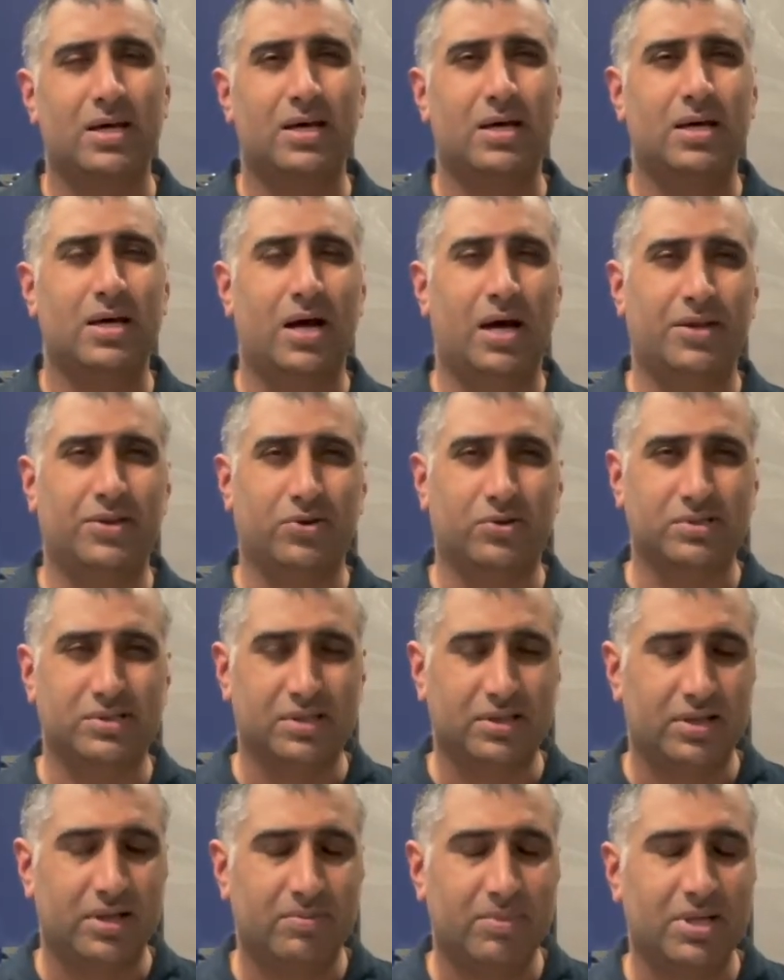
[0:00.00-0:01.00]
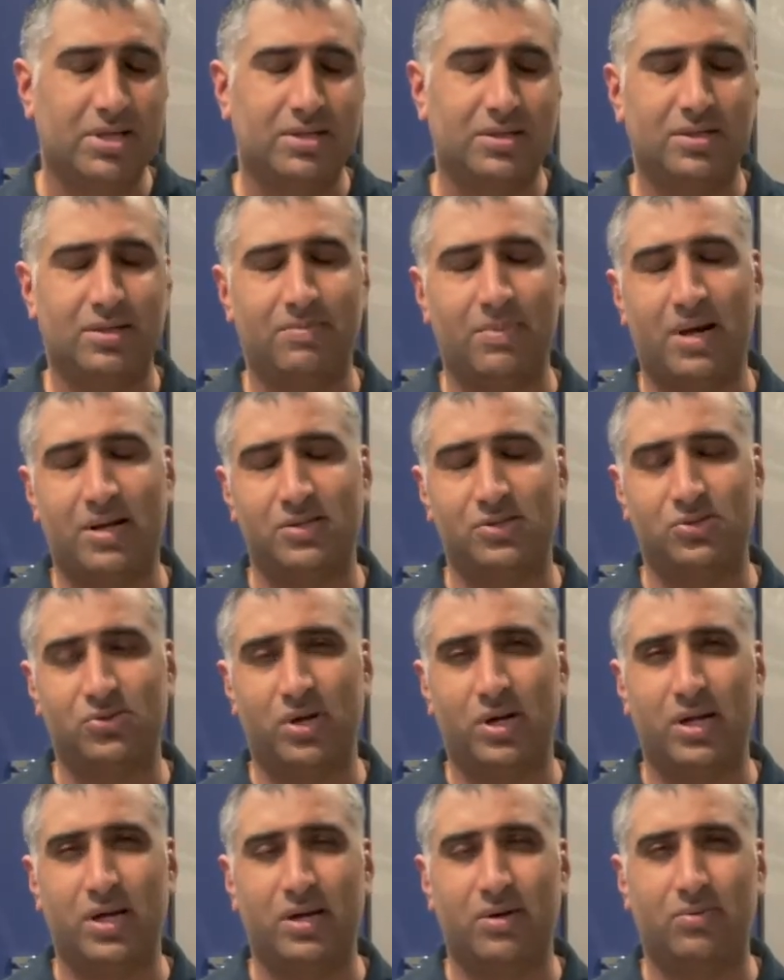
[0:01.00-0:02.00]
Uh, there's a limit to the amount of
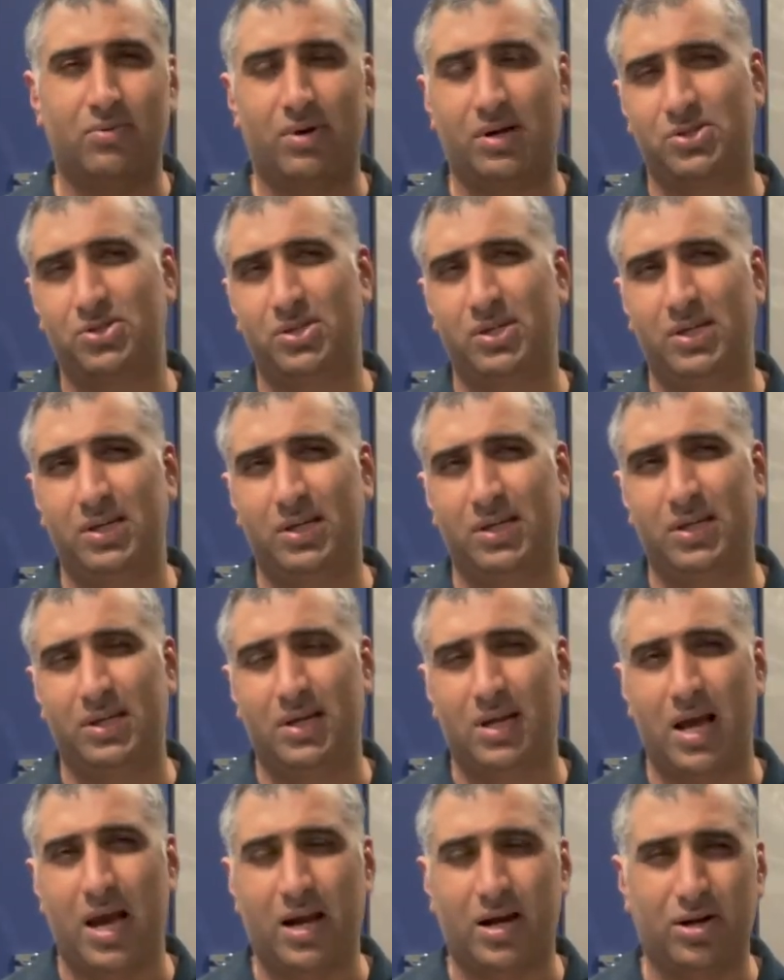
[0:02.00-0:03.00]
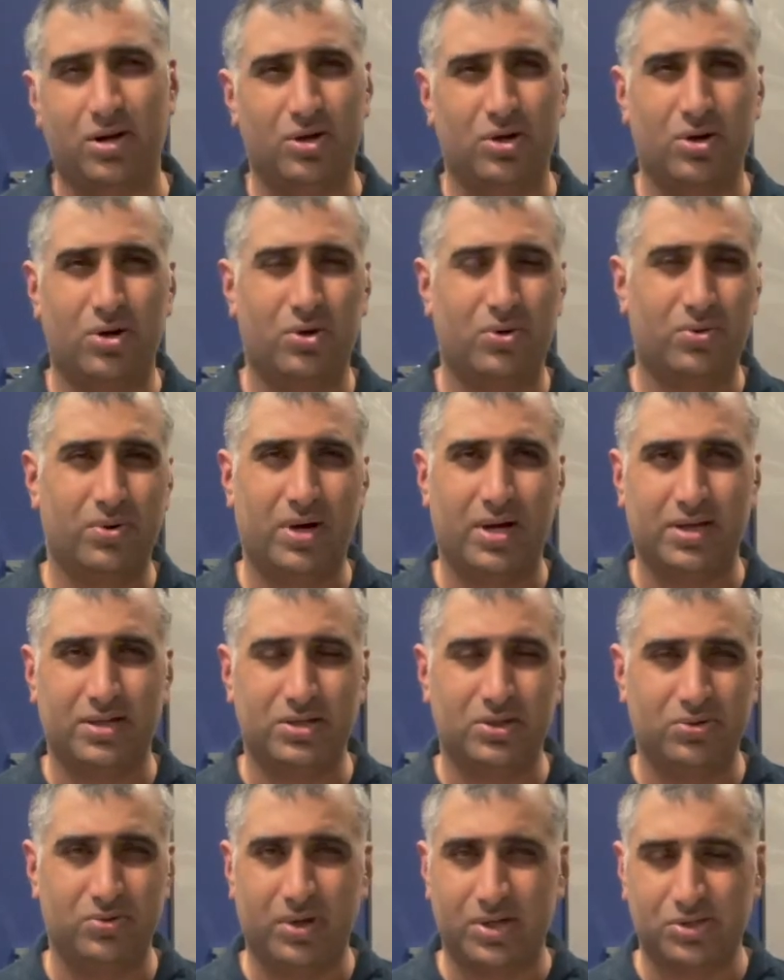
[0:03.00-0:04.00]
straining. We're actually not going to go
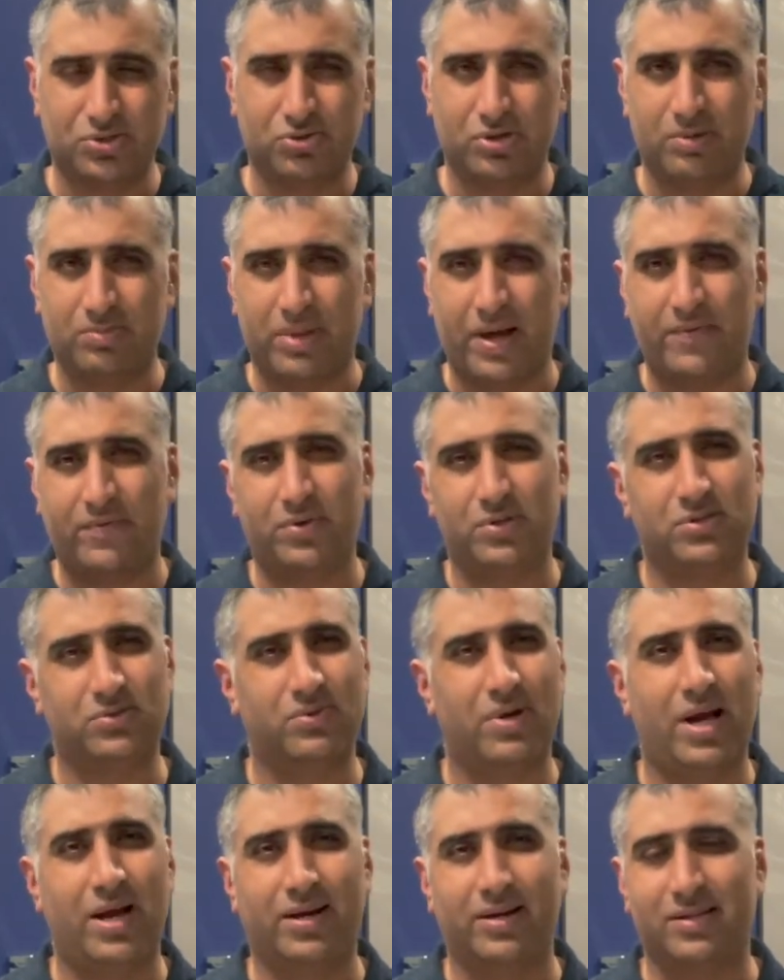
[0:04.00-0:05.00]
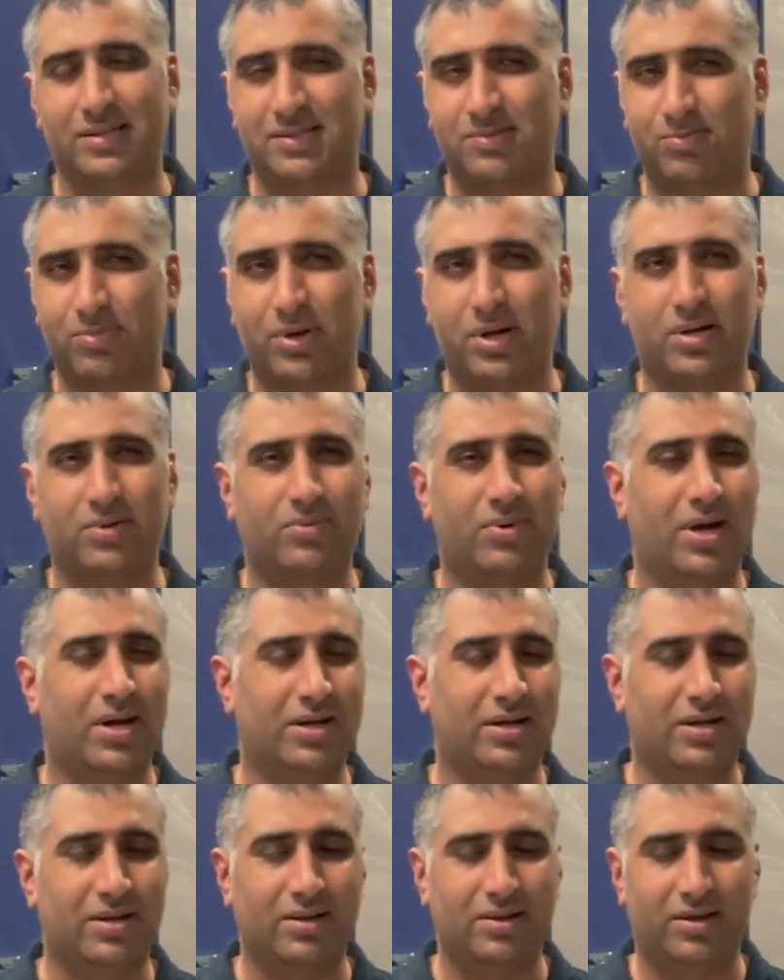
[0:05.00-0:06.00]
to extreme levels. We're not going to sprint. We're
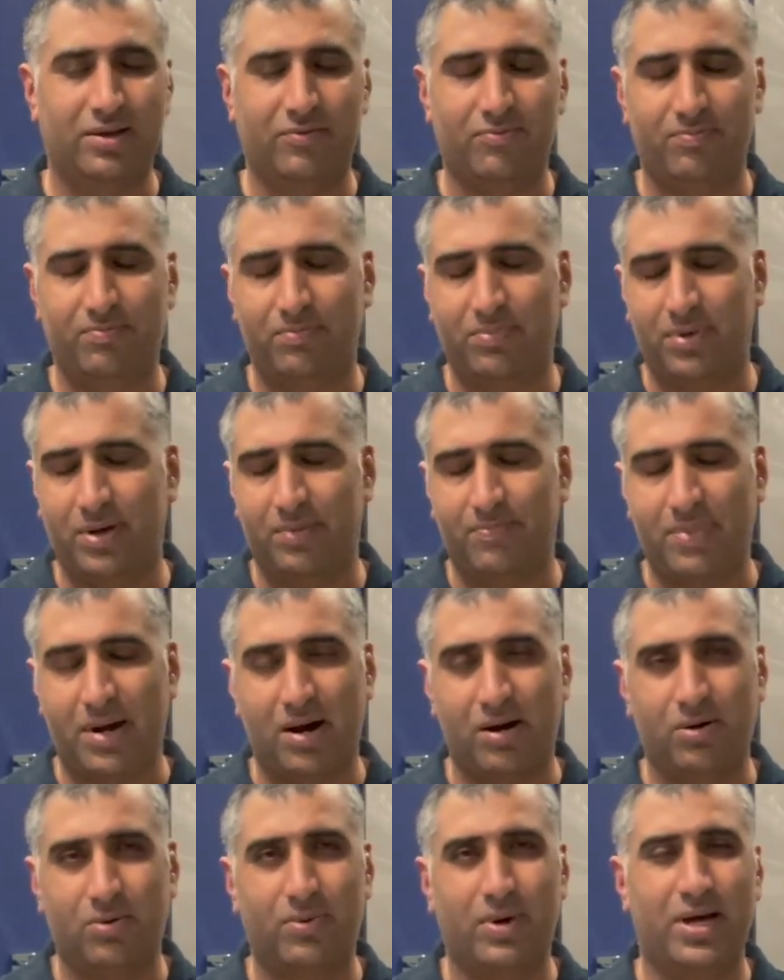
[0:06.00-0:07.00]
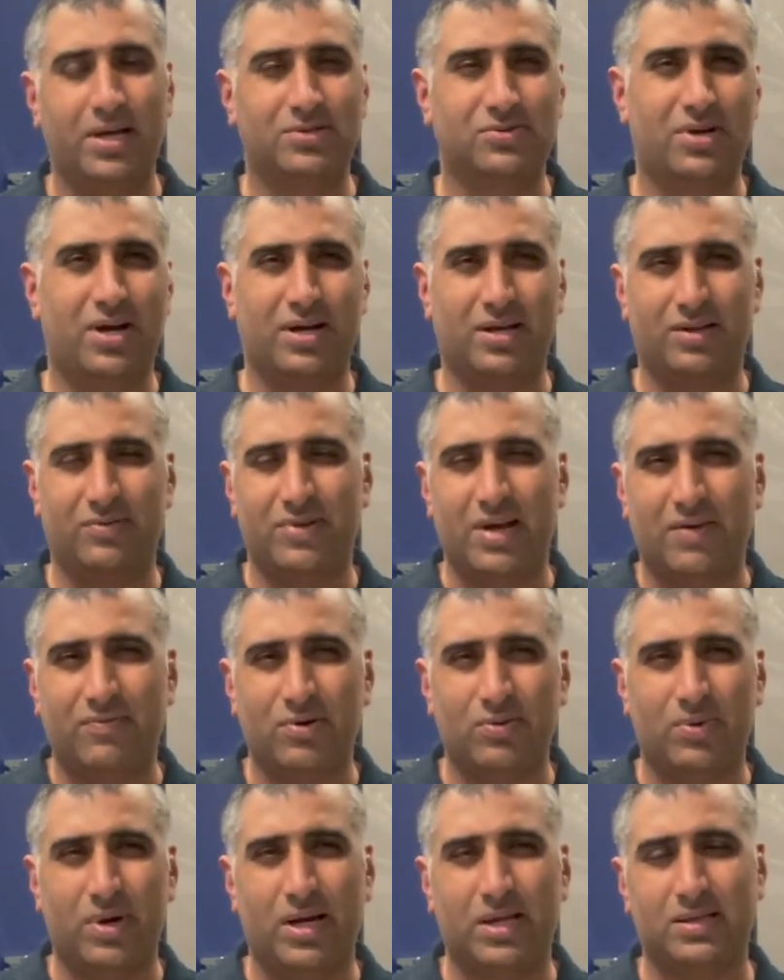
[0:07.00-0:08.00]
not going to lift power weights. We're not going to lift
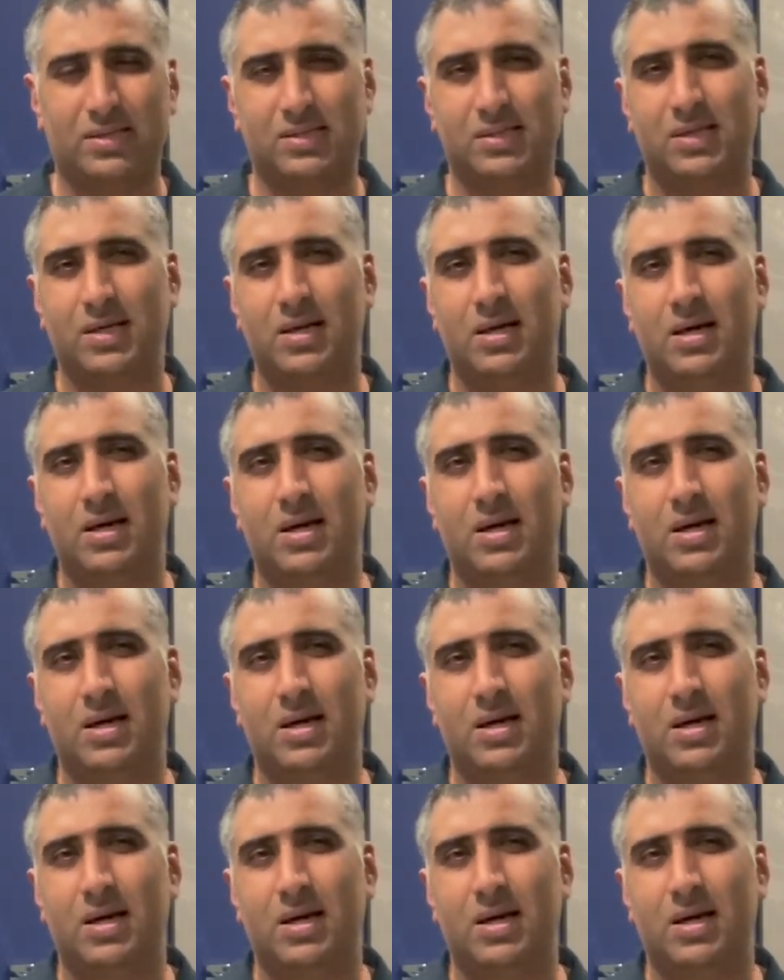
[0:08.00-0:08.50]
heavy weights.